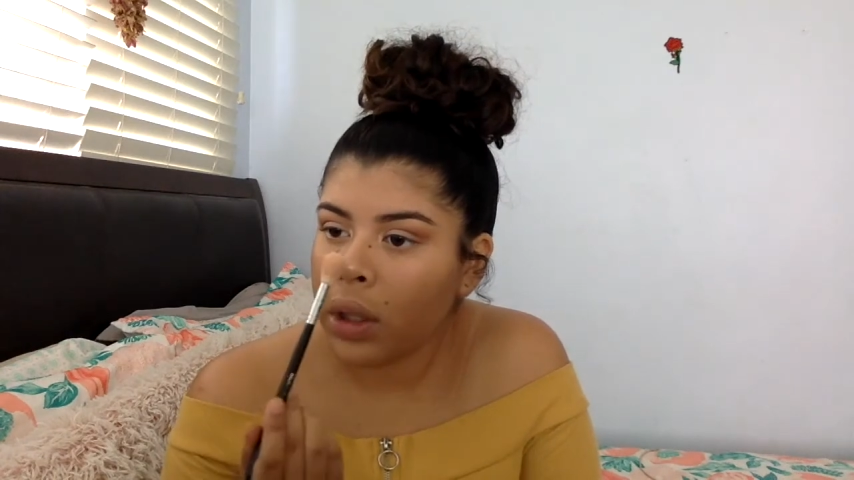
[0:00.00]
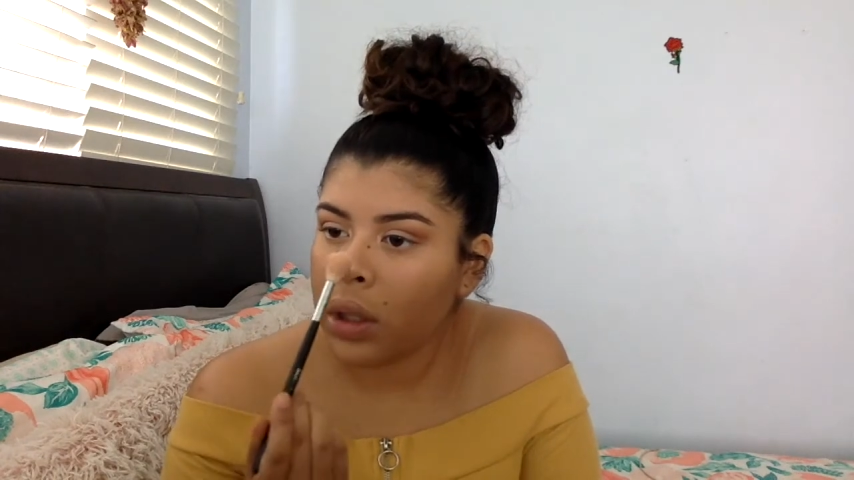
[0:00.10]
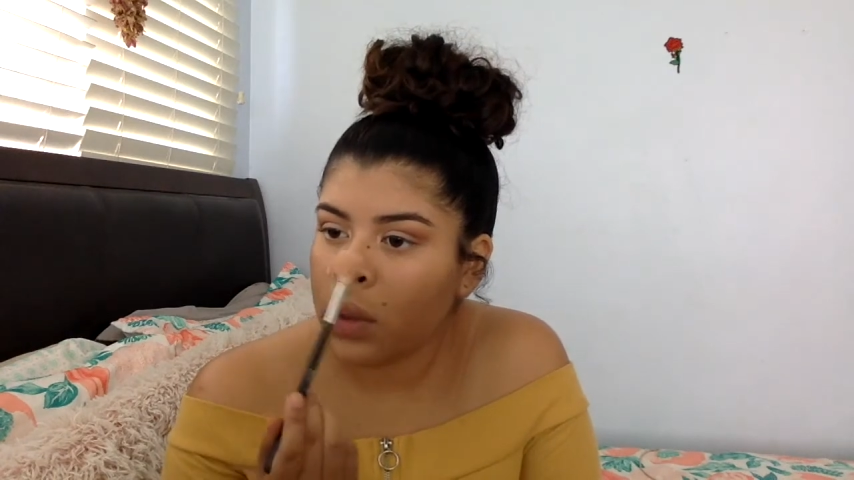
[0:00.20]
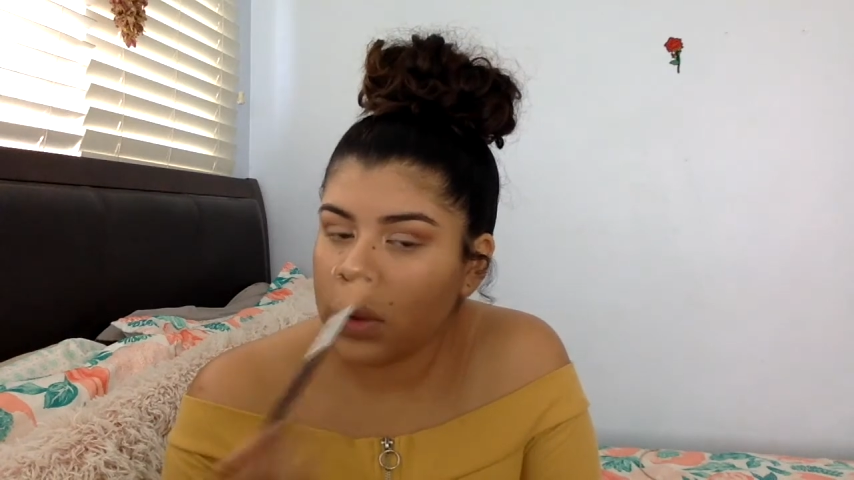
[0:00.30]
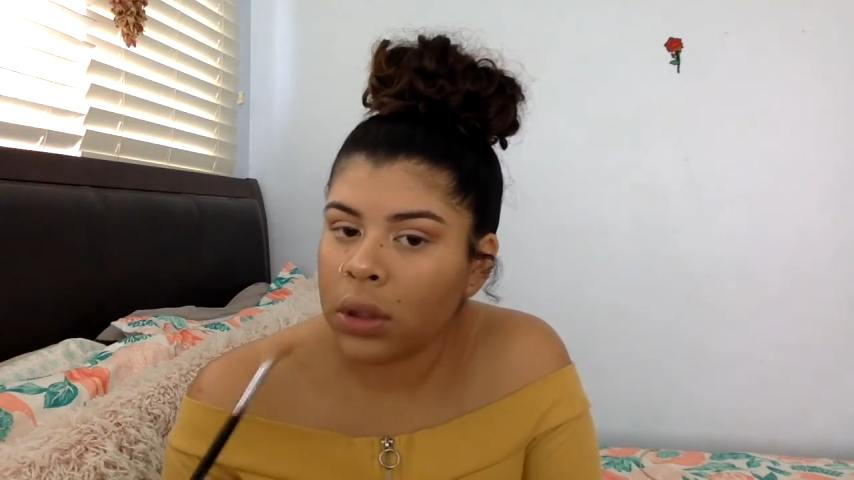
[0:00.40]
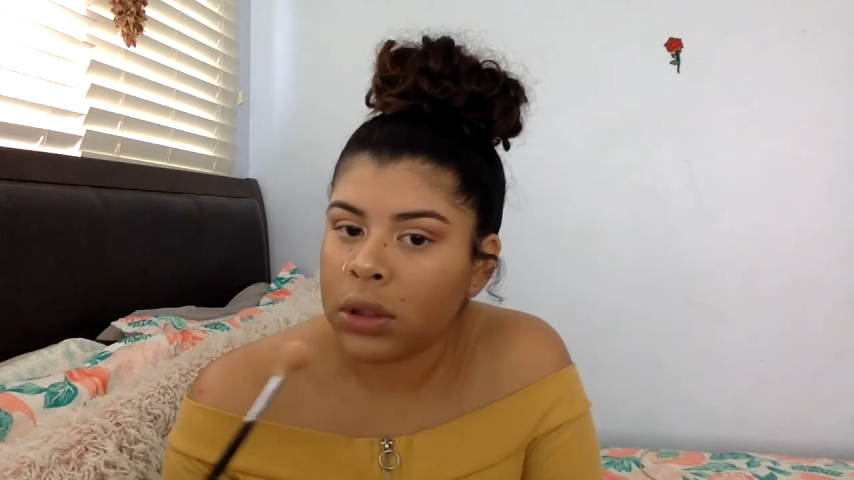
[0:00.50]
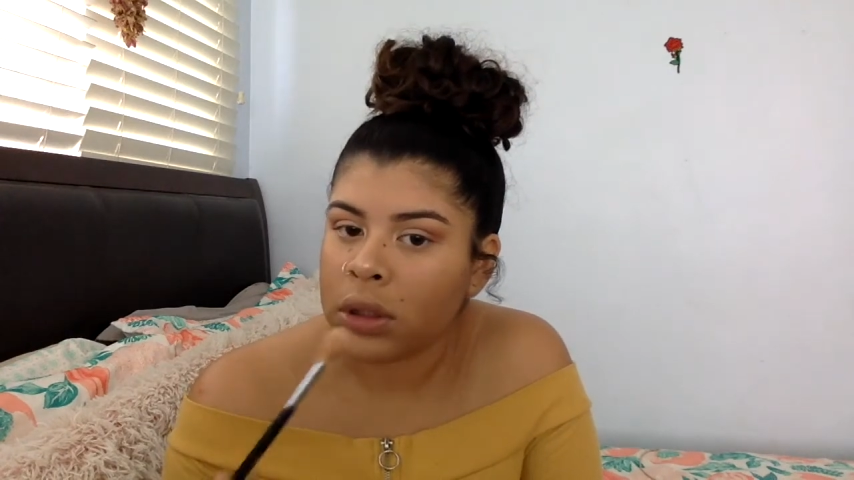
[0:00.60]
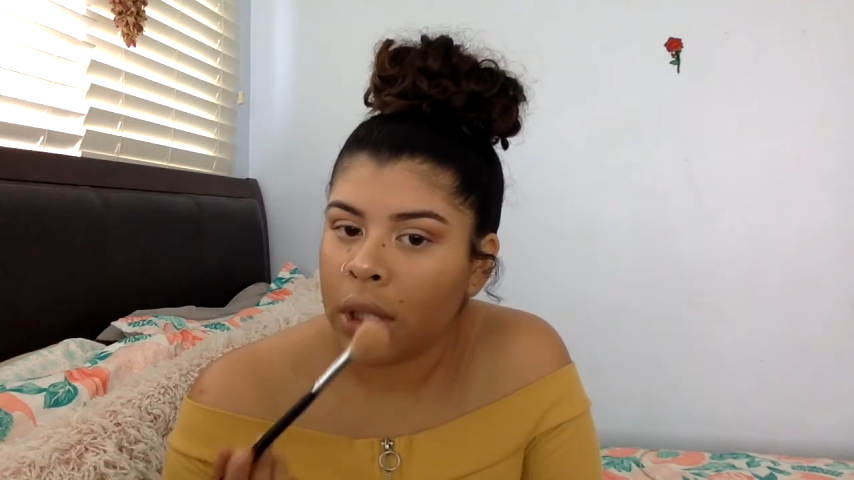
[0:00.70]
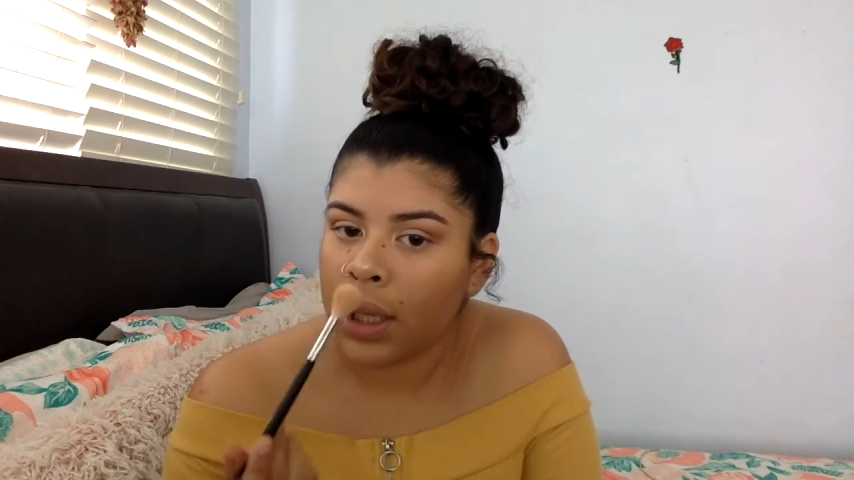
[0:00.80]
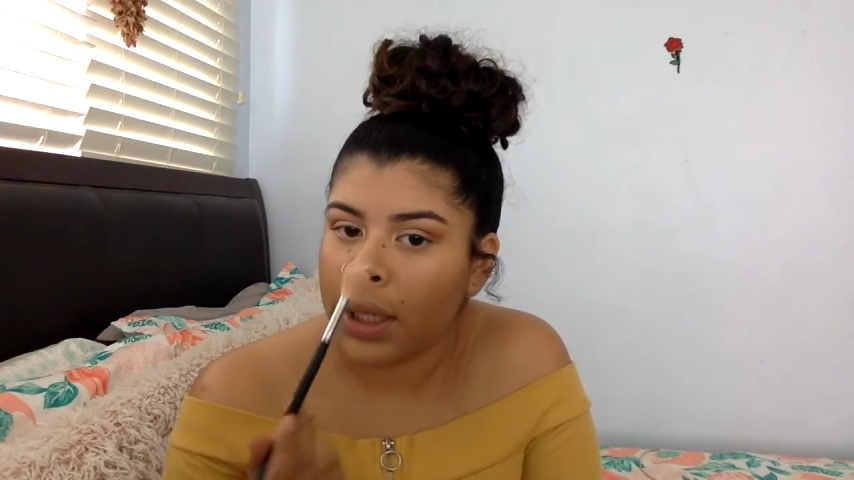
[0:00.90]
in with the
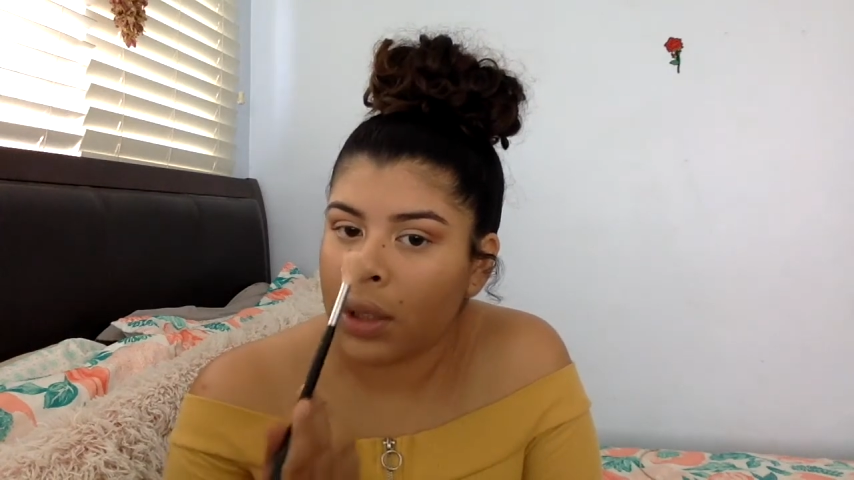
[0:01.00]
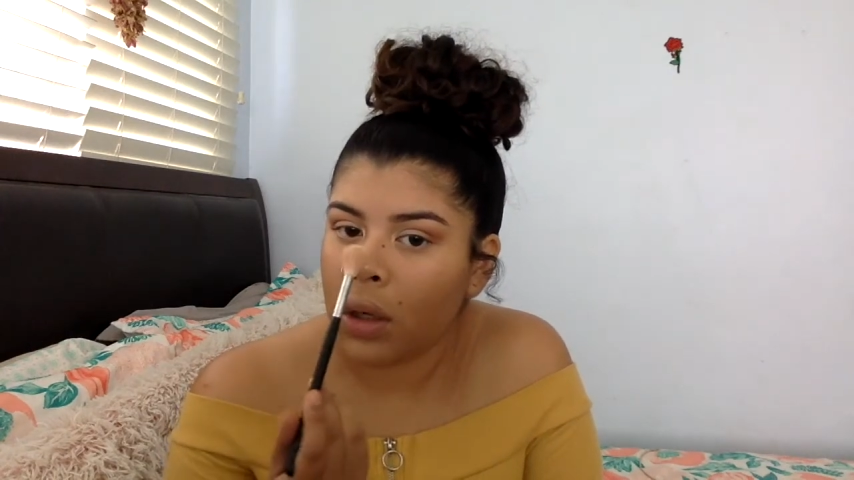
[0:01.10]
shade